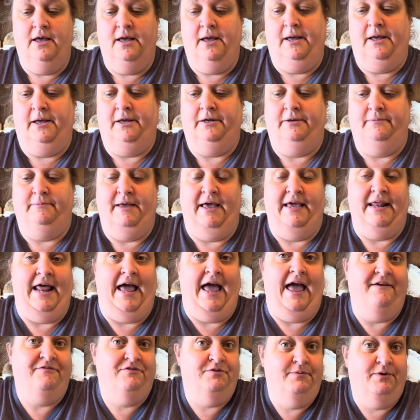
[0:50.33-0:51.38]
And I
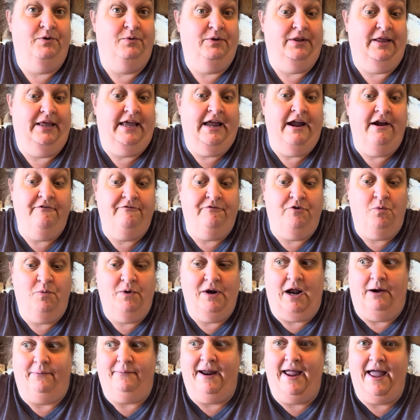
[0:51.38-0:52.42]
have to be really careful what
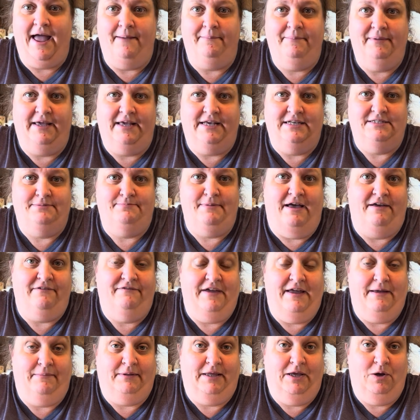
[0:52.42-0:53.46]
I wrap because my
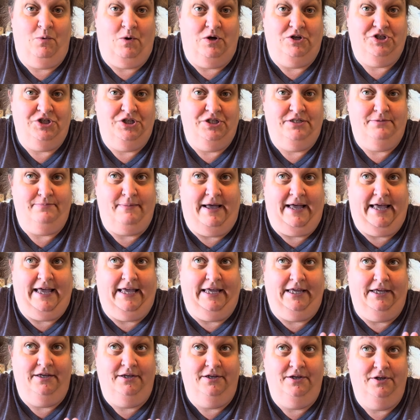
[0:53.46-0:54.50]
family watches
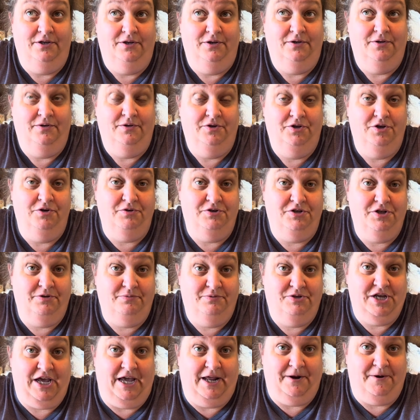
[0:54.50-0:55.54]
my YouTube
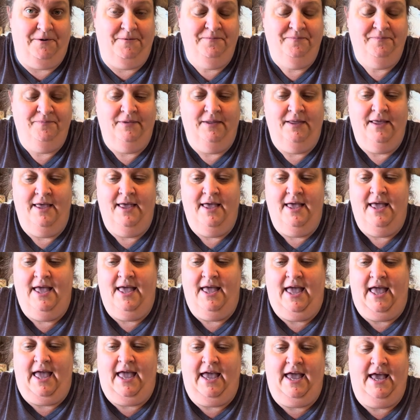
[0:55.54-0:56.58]
channel.
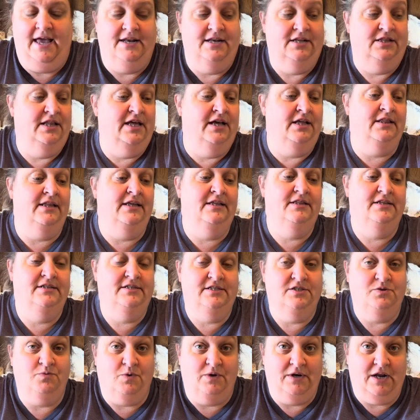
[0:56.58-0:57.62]
And luckily, this
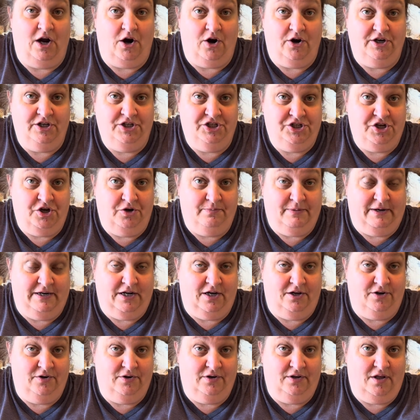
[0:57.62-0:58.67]
is one I already showed my
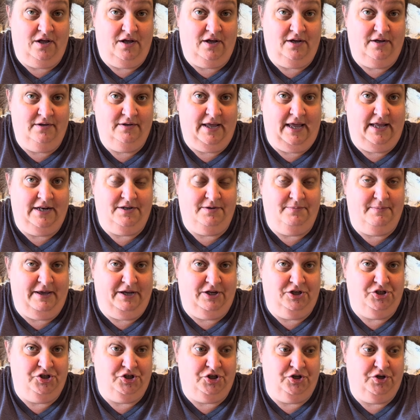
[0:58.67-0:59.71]
daughter-in-law to make
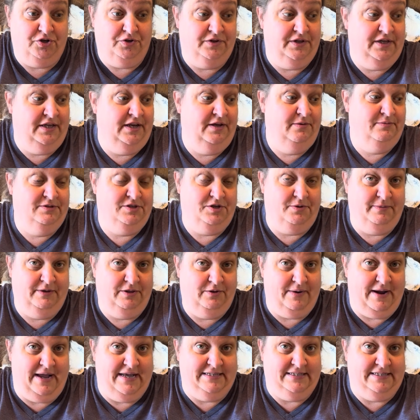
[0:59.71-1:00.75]
sure that it was going to be
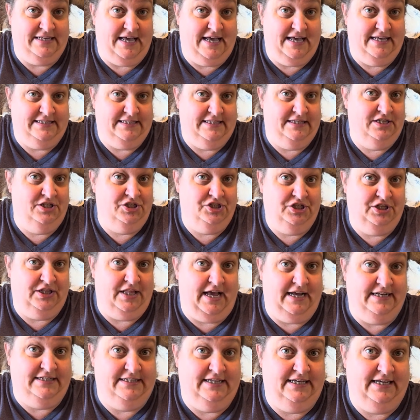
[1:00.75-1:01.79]
the right size and that she
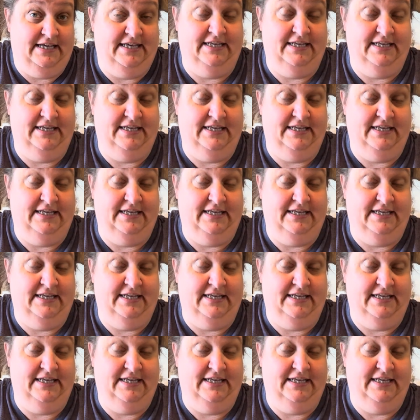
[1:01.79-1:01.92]
liked it.